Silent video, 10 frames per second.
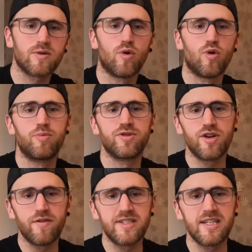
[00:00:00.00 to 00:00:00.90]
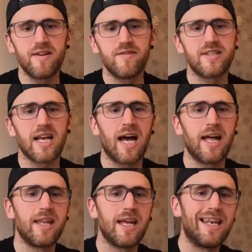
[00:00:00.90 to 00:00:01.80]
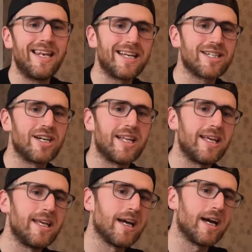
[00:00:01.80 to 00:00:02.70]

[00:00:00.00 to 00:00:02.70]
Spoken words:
or preservatives, and they're literally